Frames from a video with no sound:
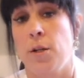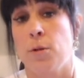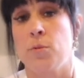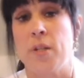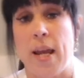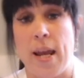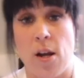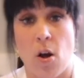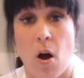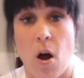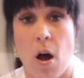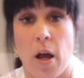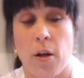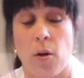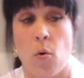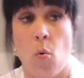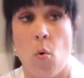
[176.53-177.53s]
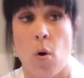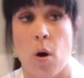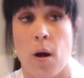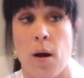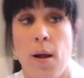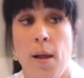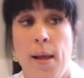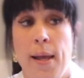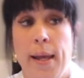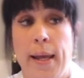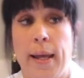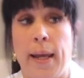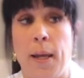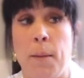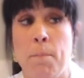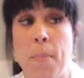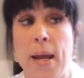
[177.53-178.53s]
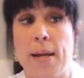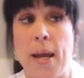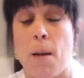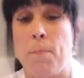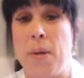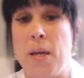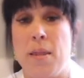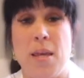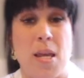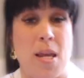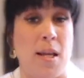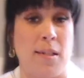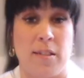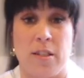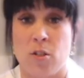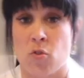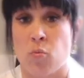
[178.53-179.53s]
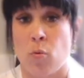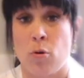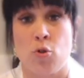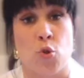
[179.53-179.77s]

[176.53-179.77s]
take on, or it may not be the easiest road